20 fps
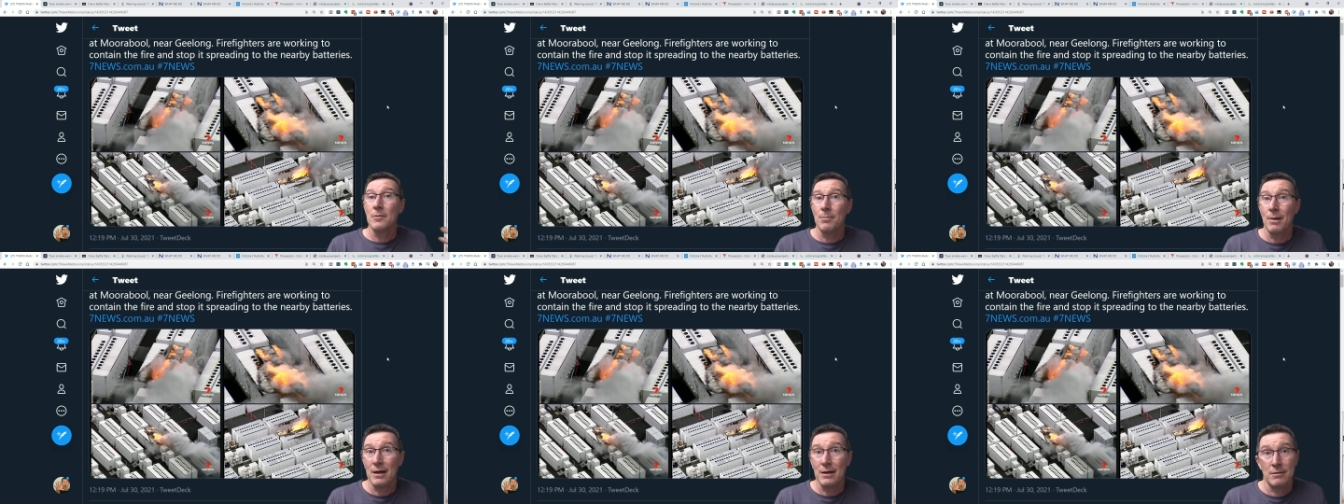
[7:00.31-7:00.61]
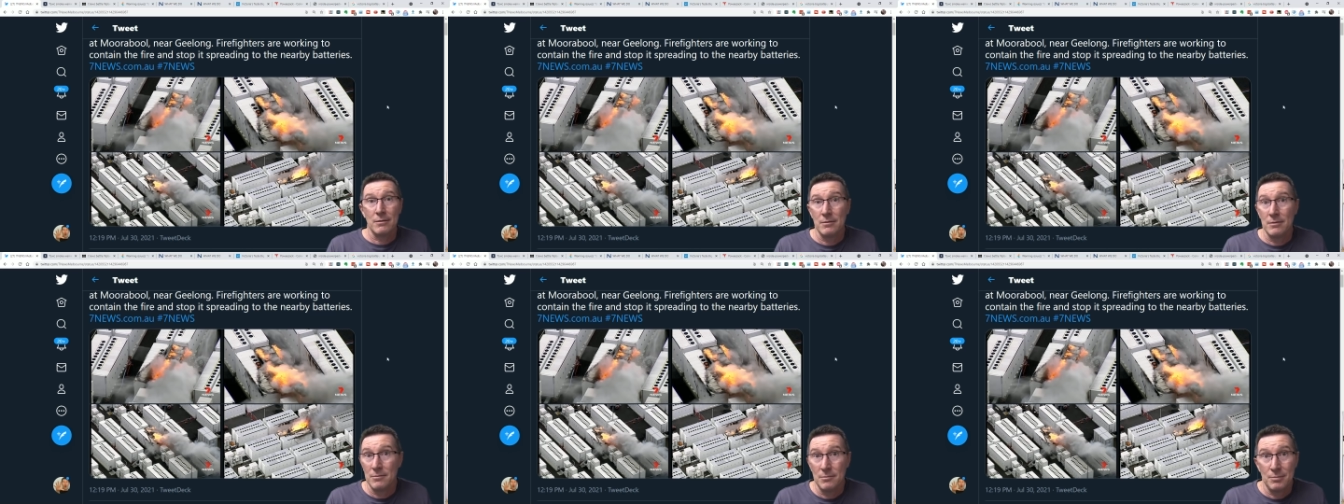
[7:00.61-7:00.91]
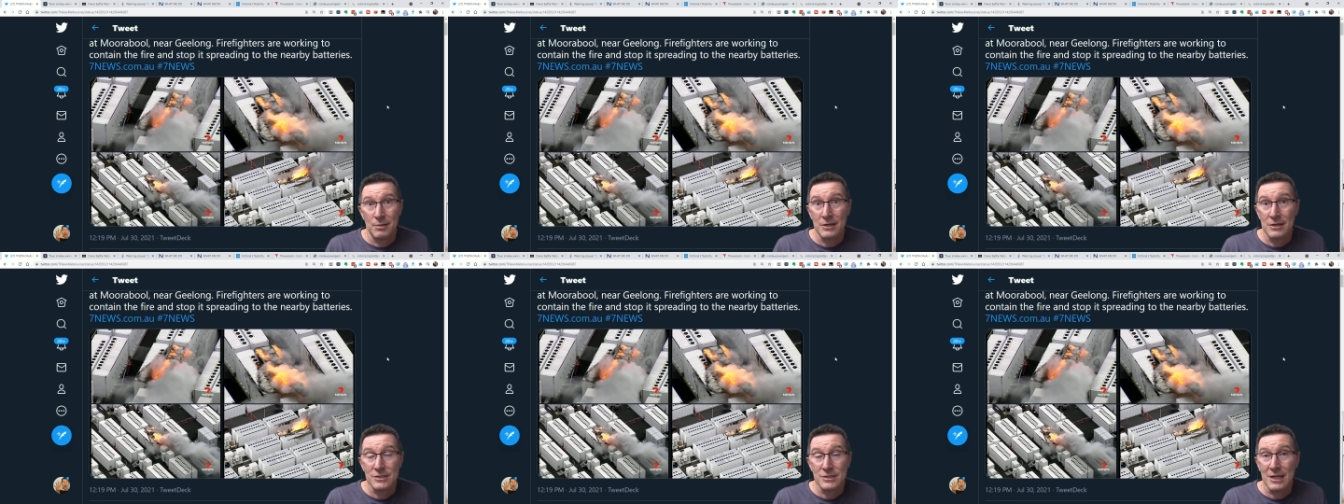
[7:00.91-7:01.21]
but
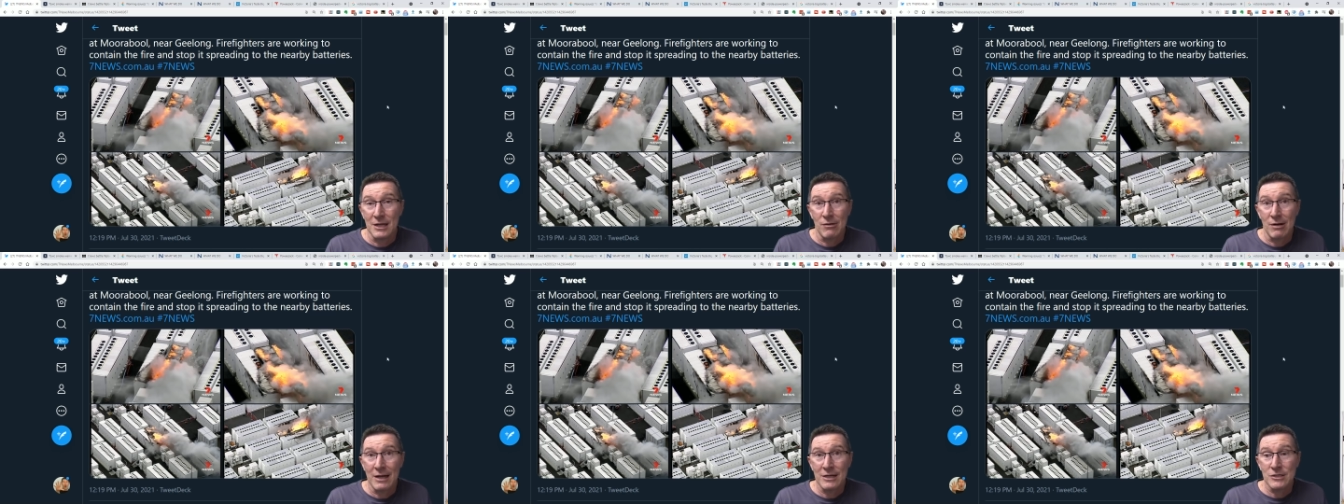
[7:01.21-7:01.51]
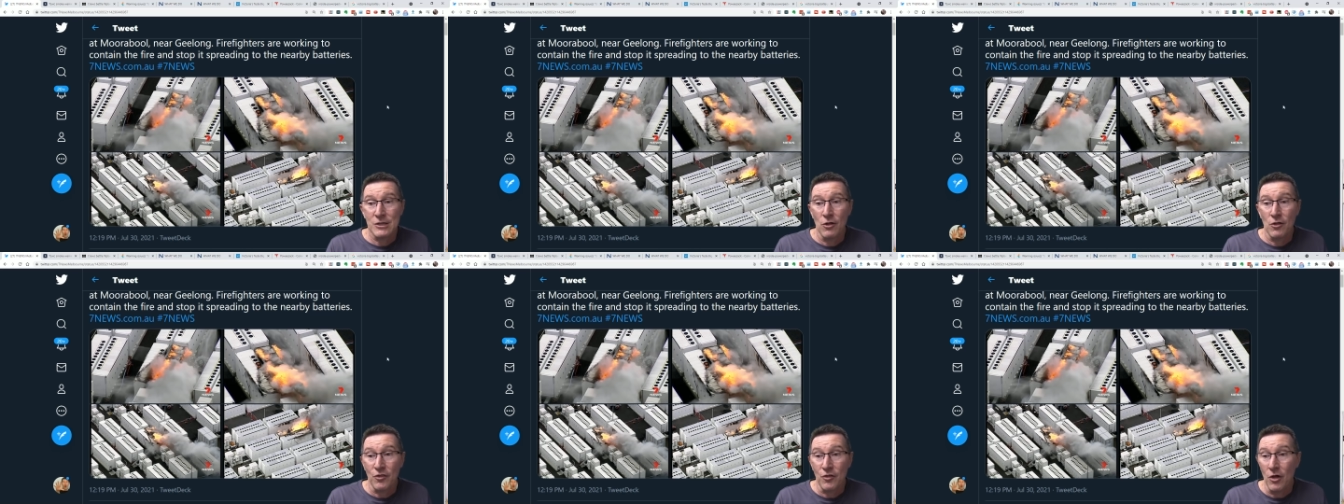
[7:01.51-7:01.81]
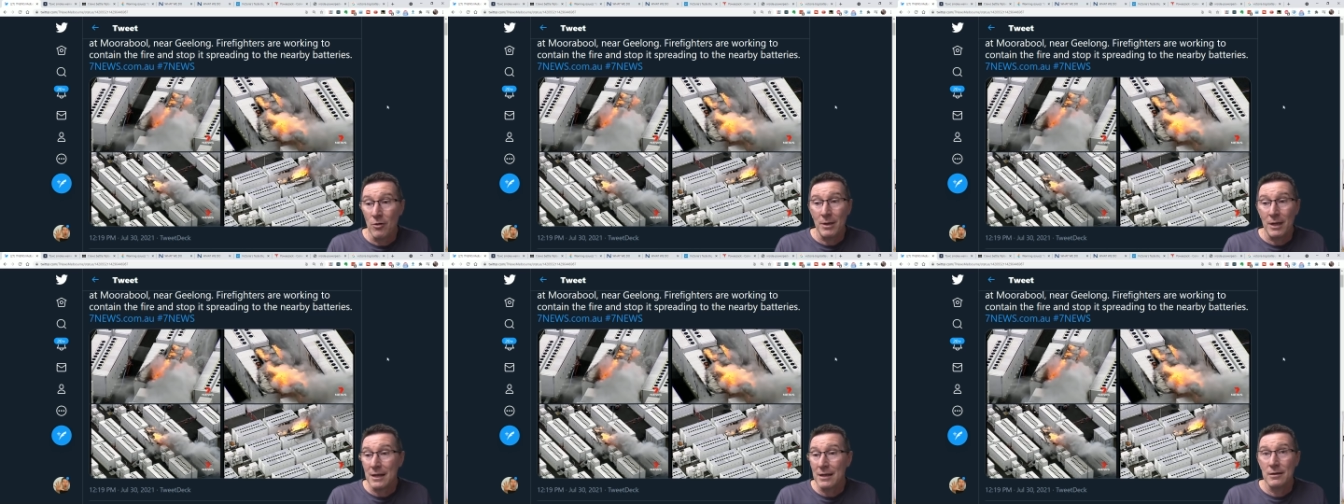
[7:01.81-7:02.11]
because they're
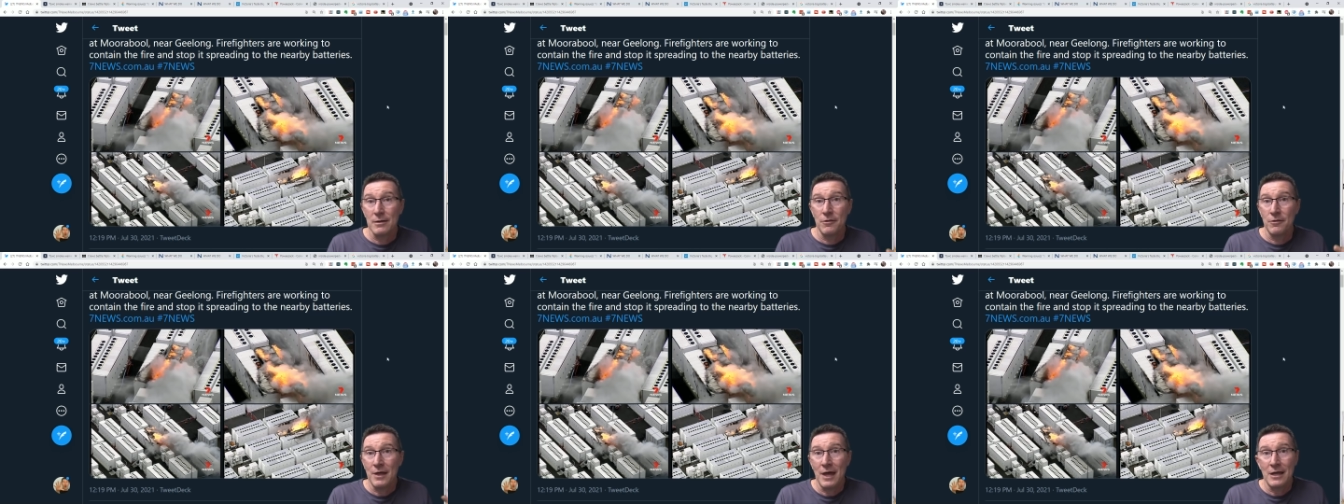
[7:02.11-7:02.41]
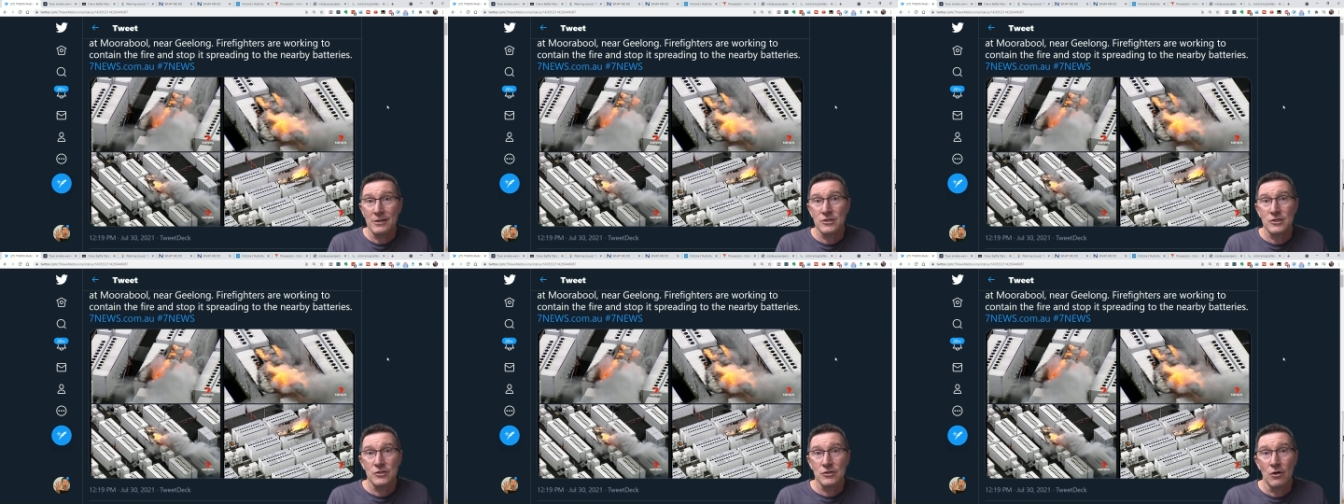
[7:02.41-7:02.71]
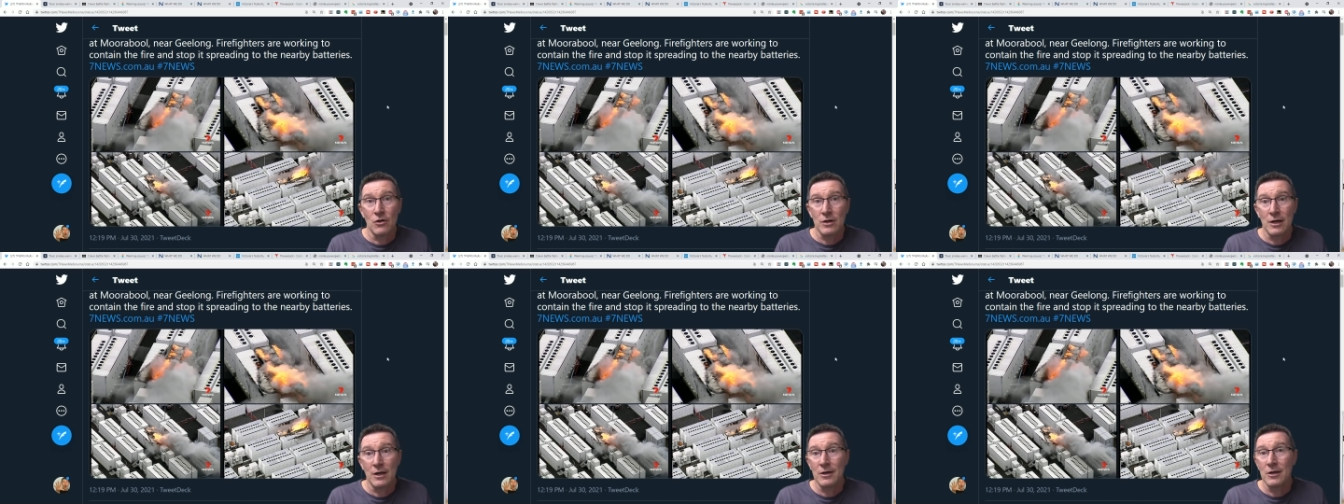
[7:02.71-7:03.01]
exothermic, that's
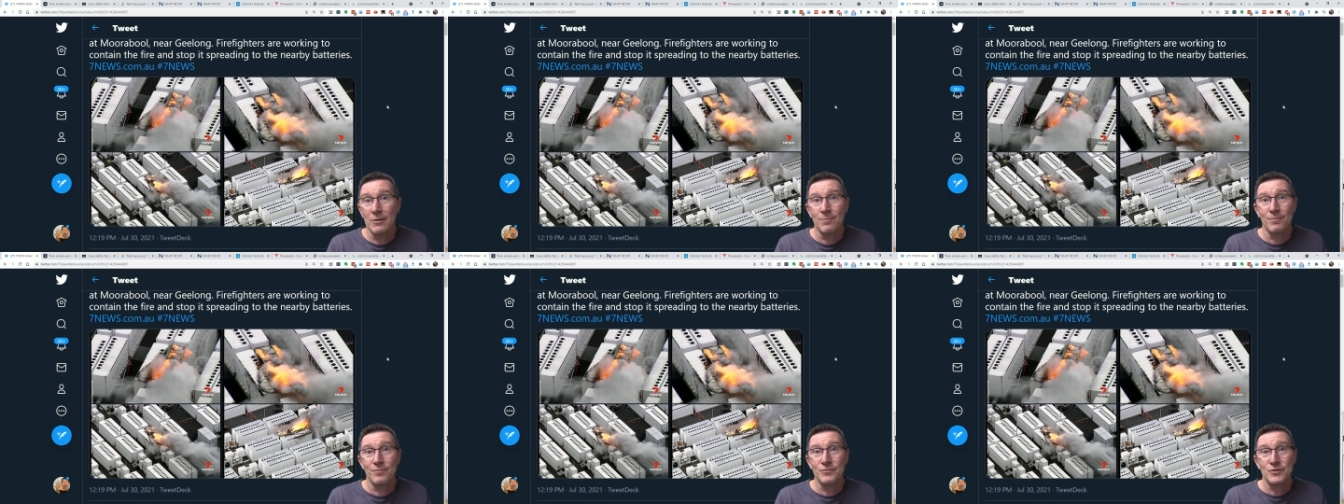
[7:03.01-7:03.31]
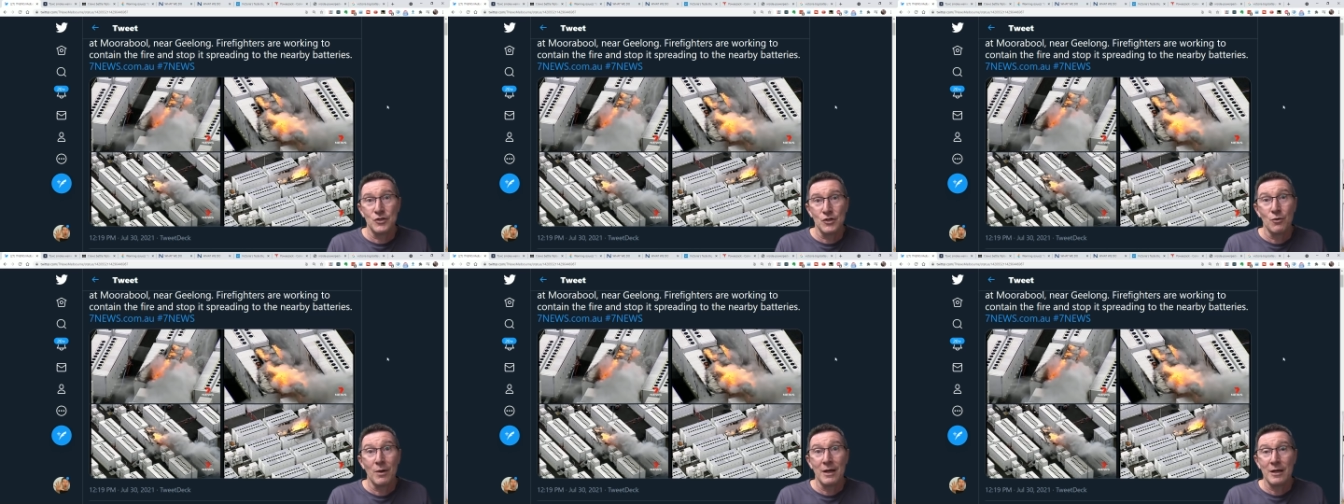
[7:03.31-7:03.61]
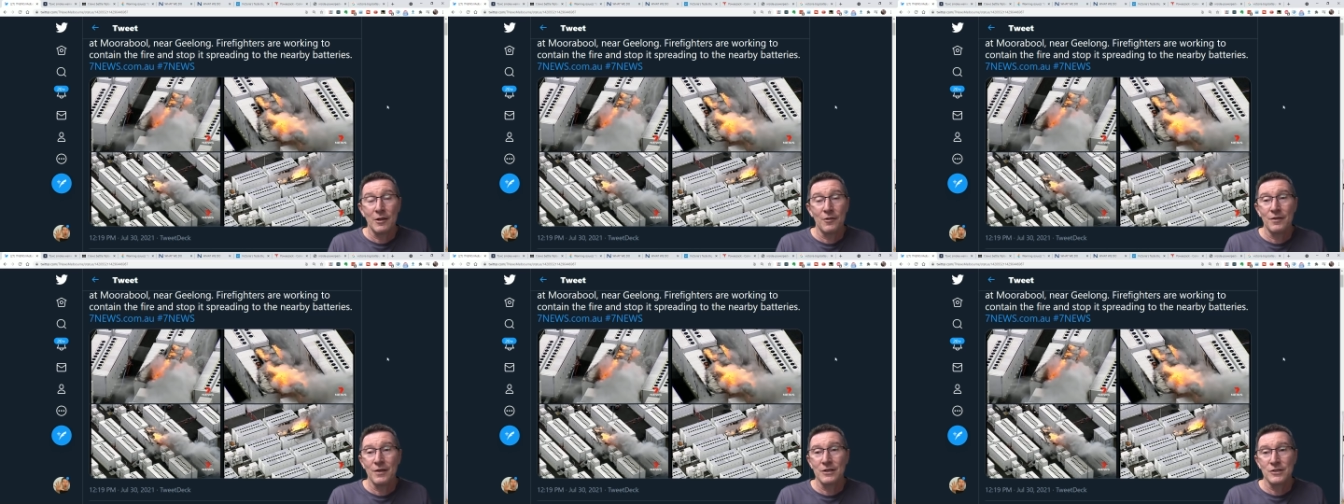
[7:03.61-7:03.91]
not going to do
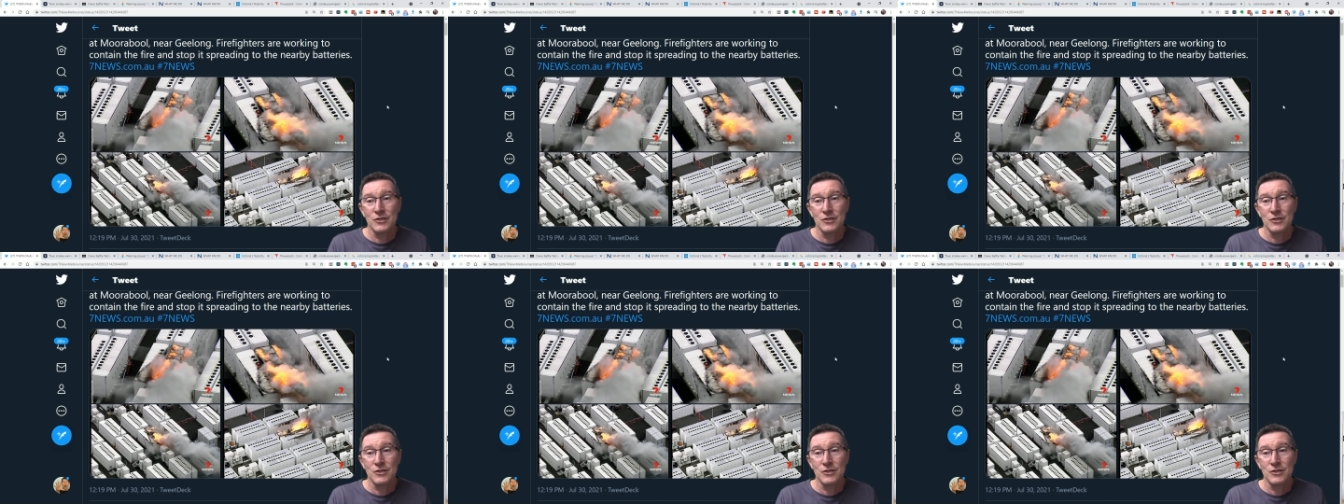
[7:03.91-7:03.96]
anything.